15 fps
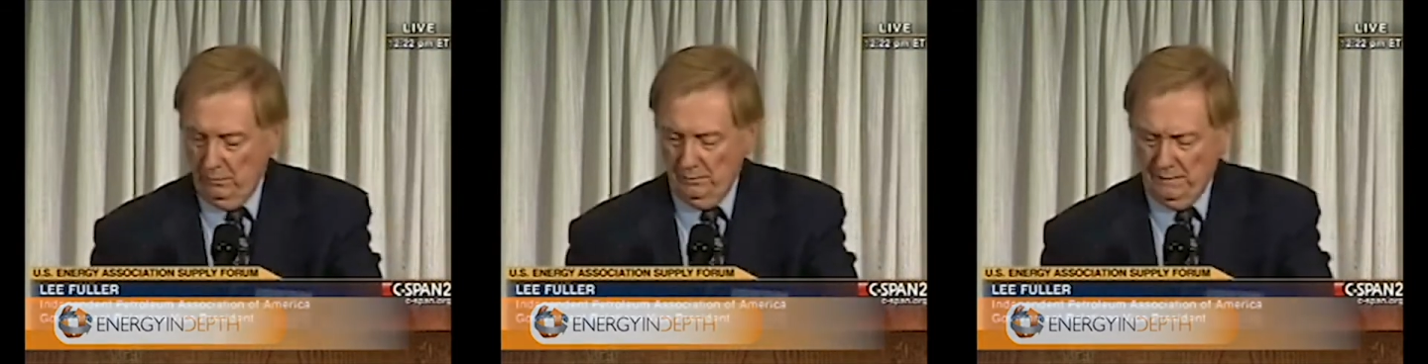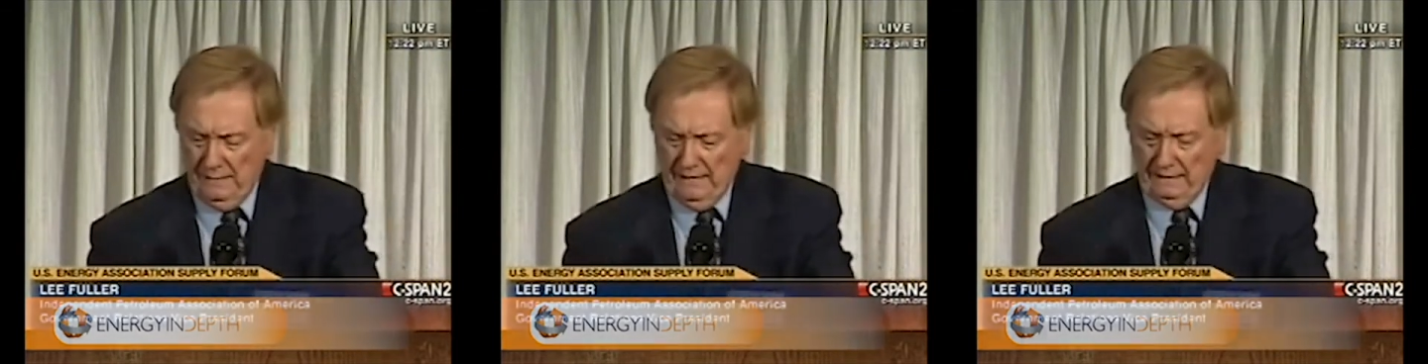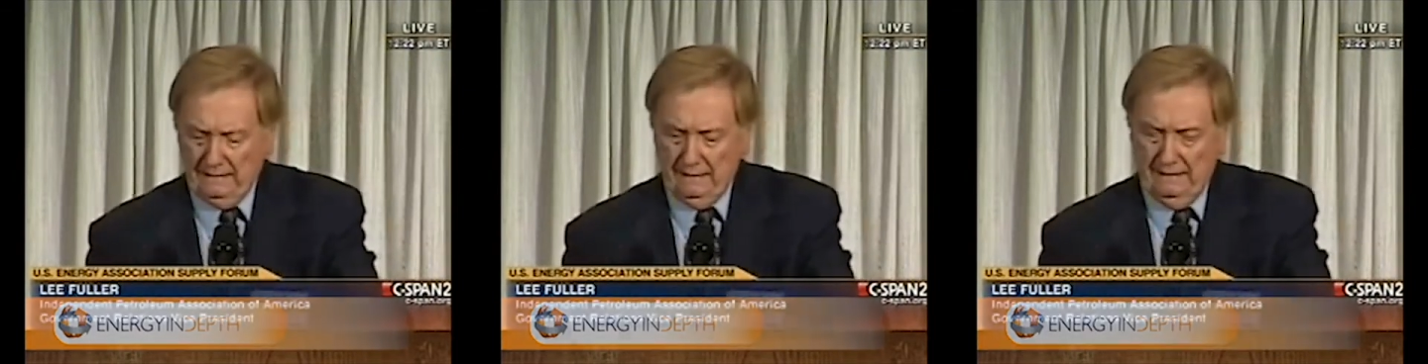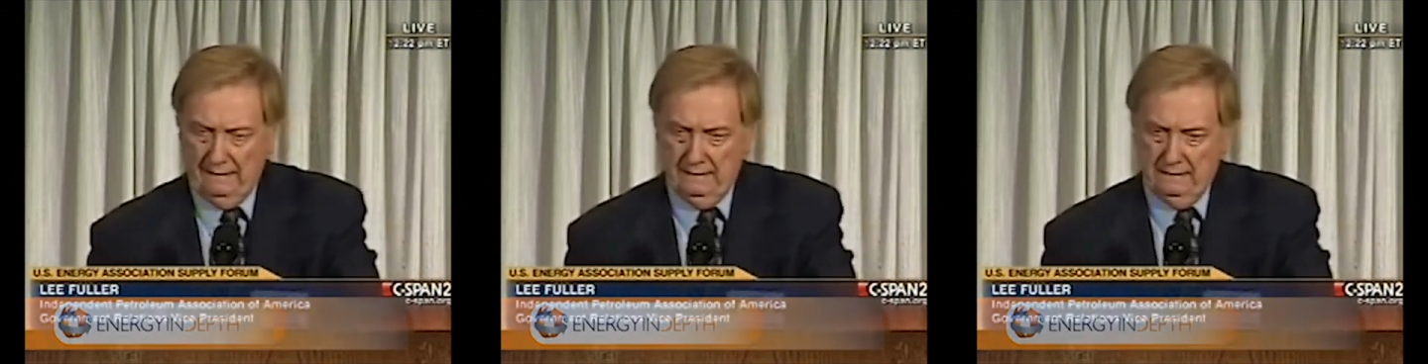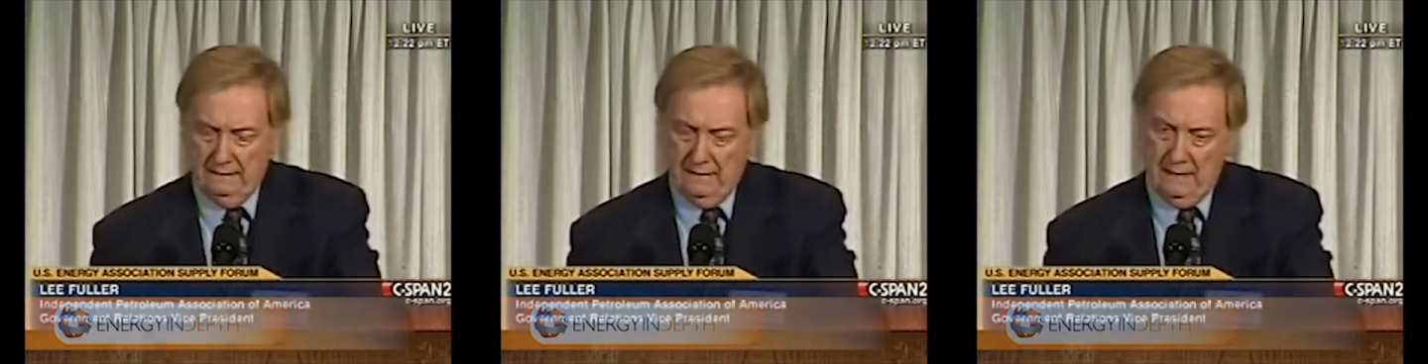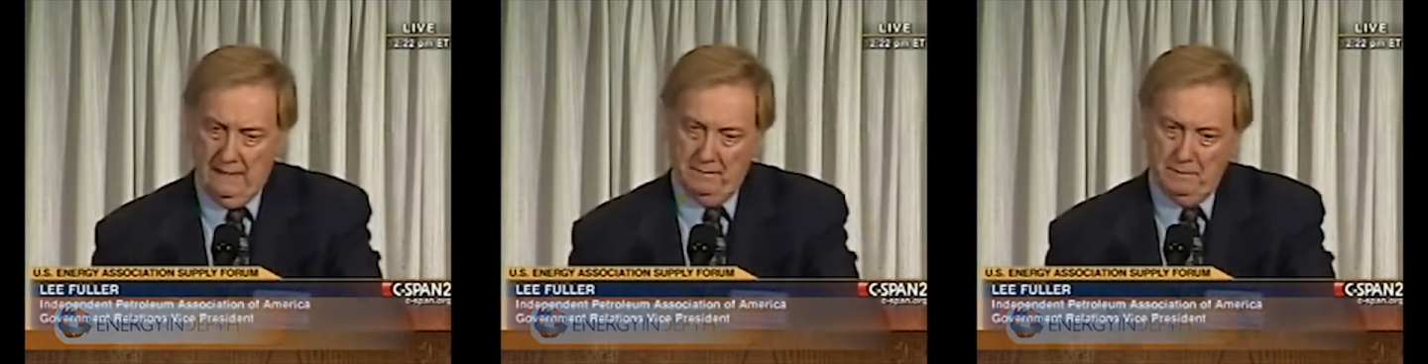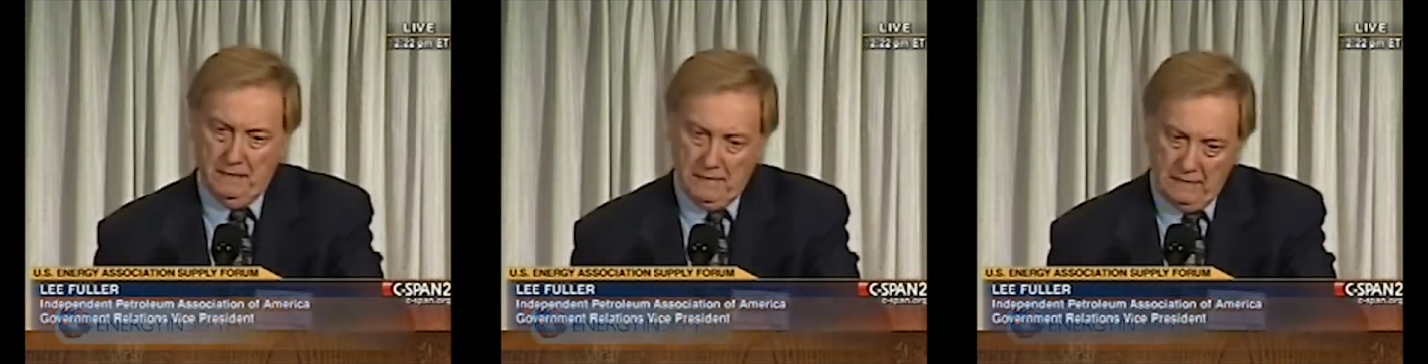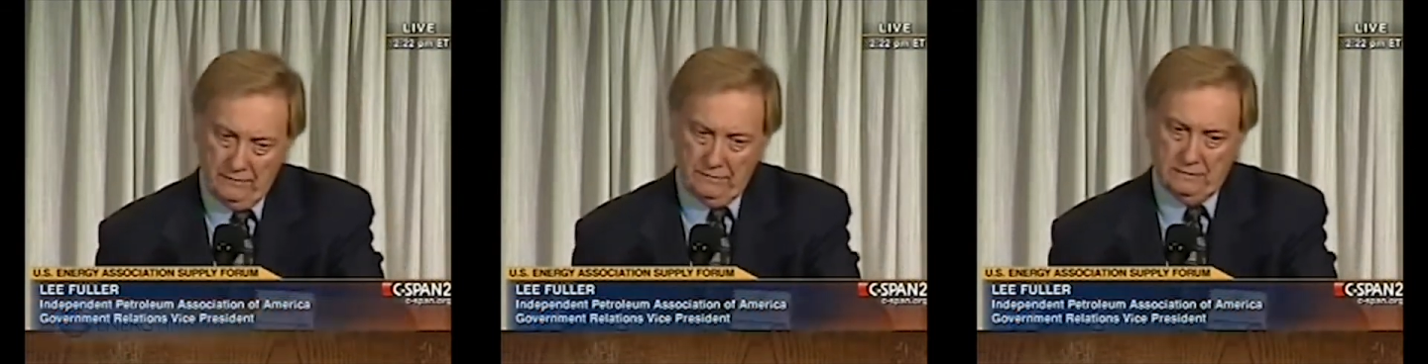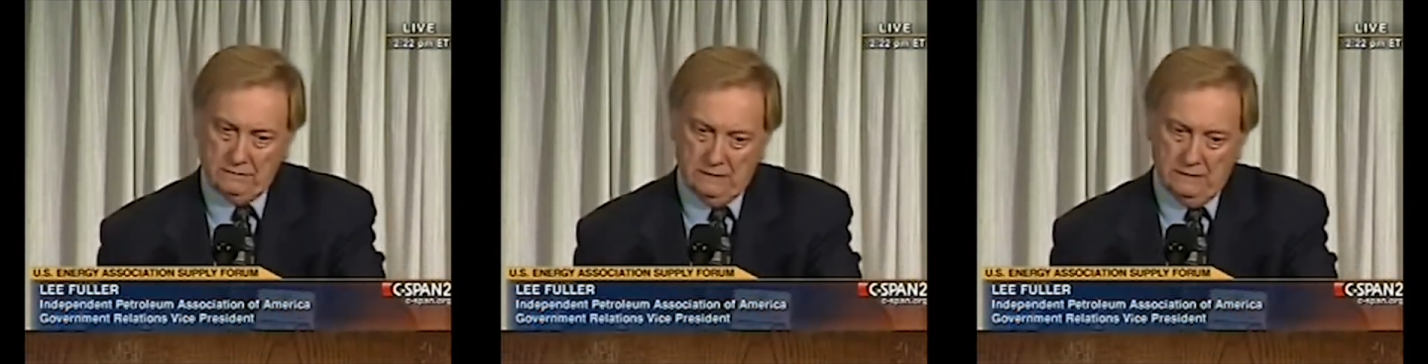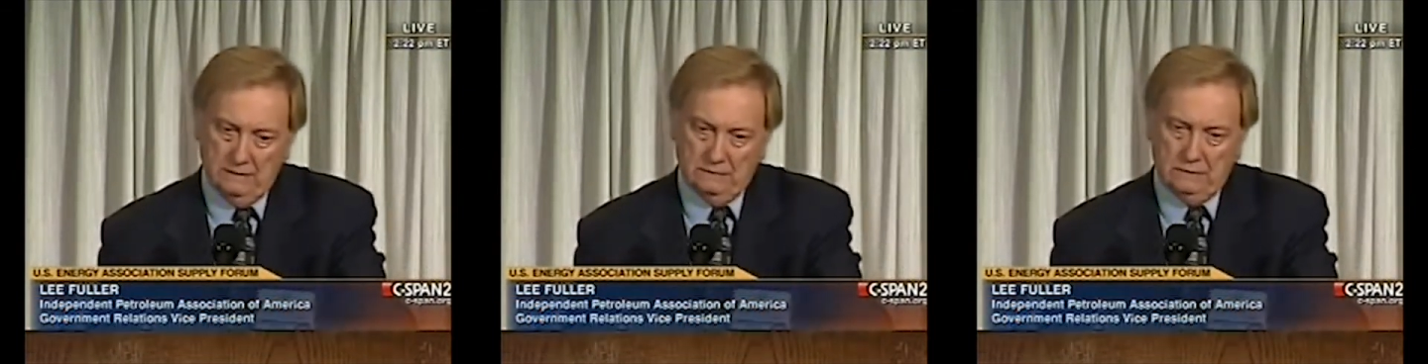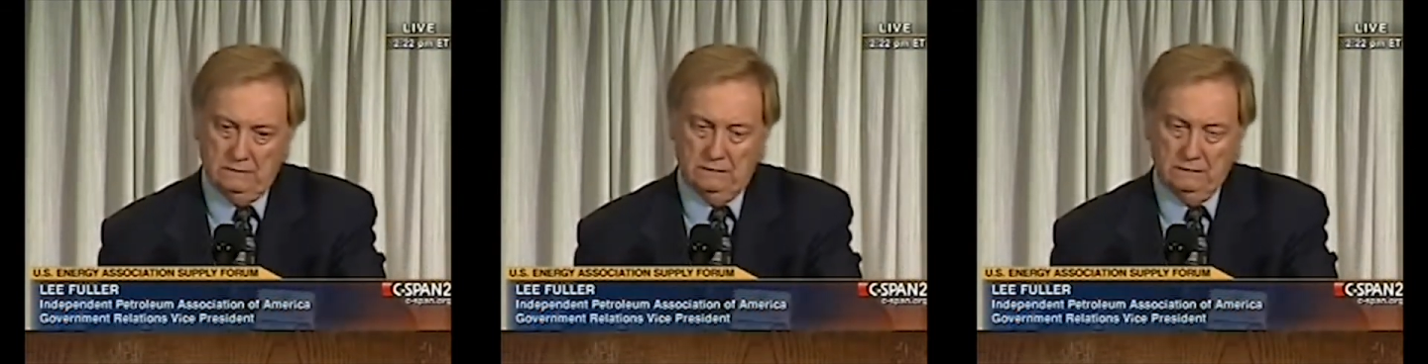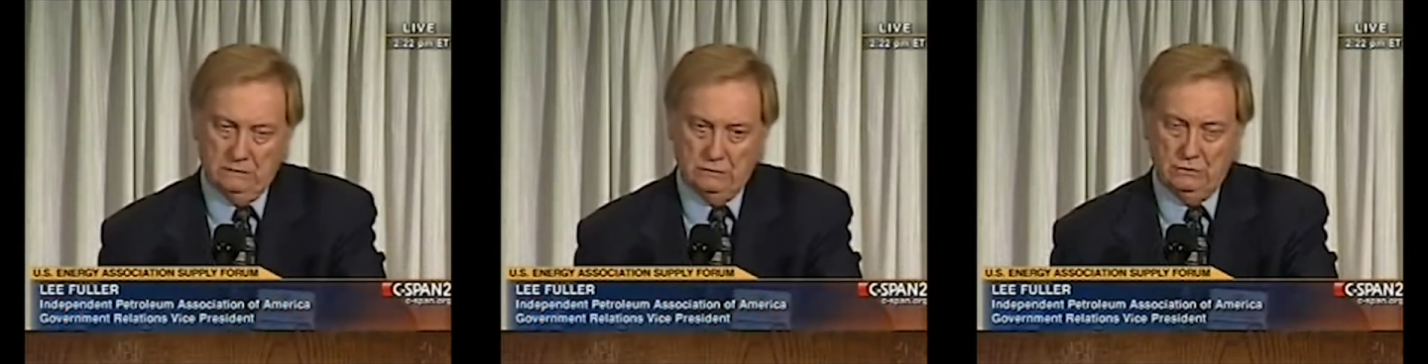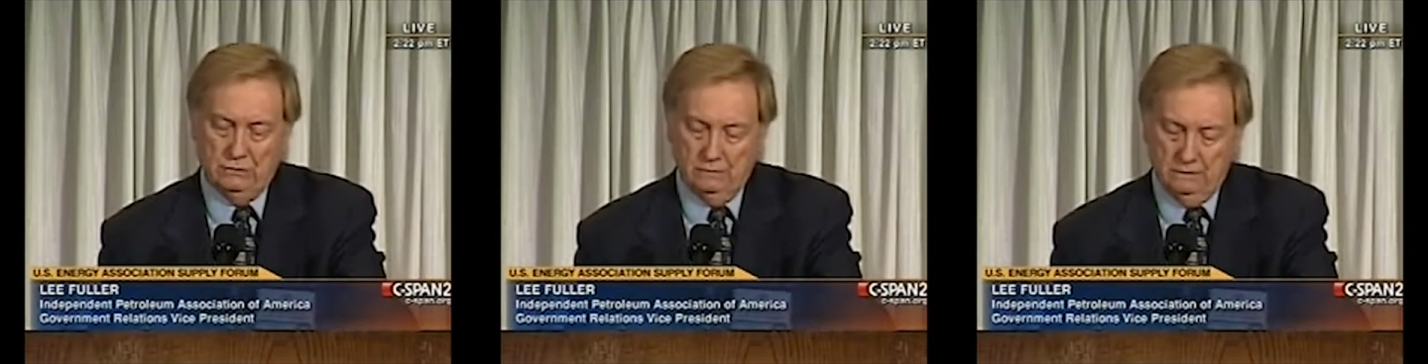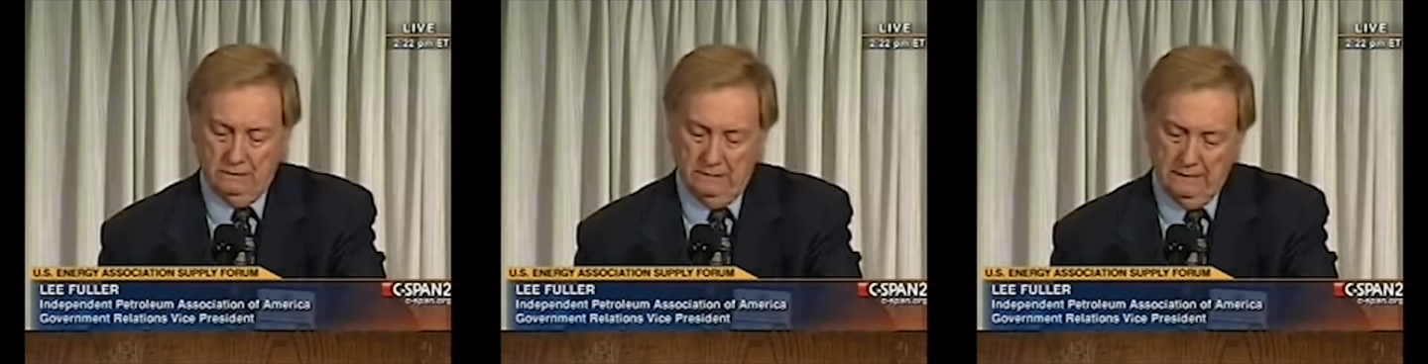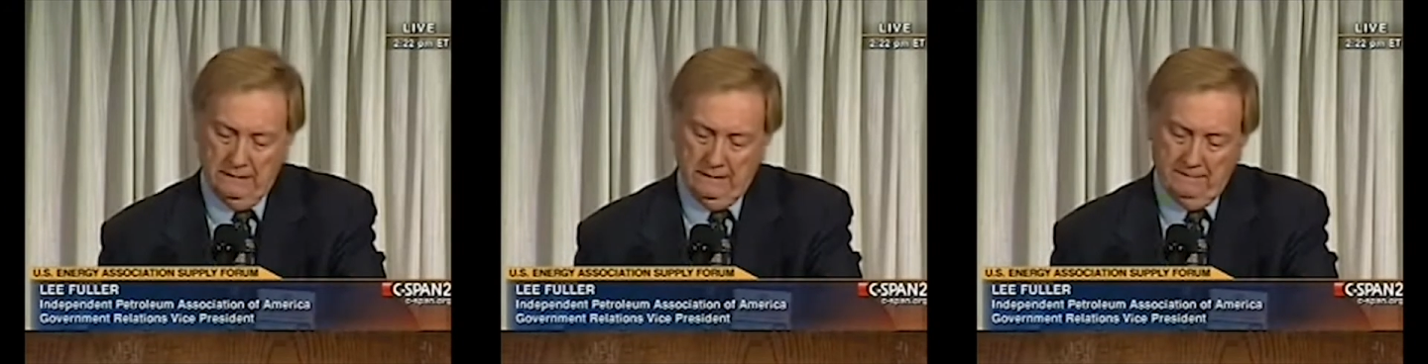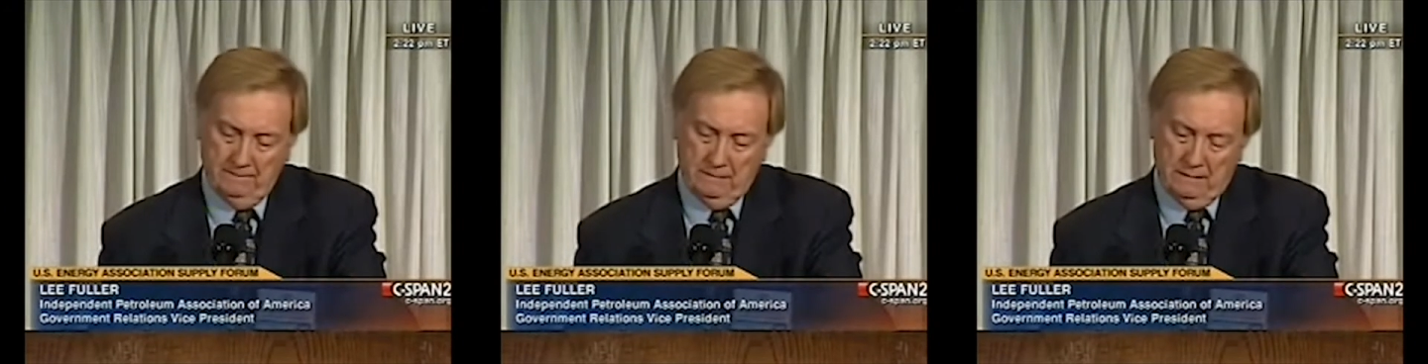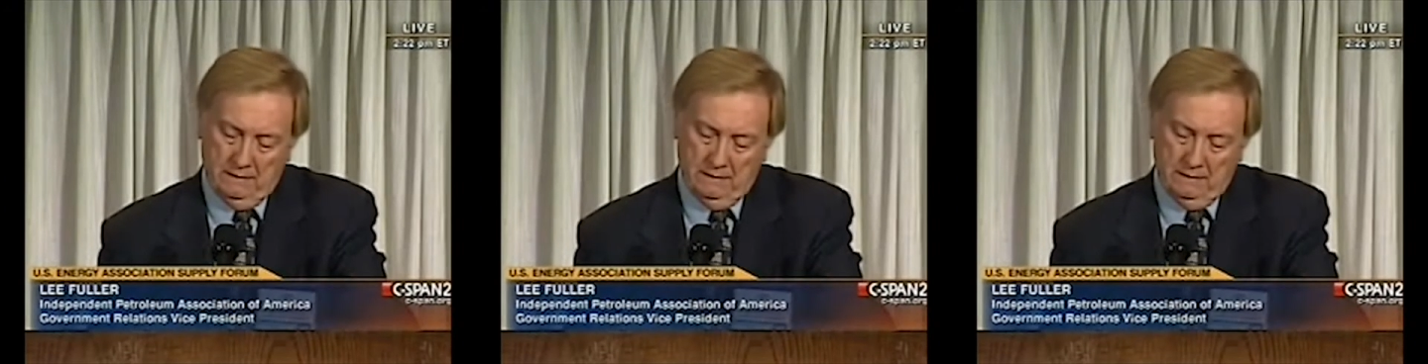EPA went back and it hypothesized a concern.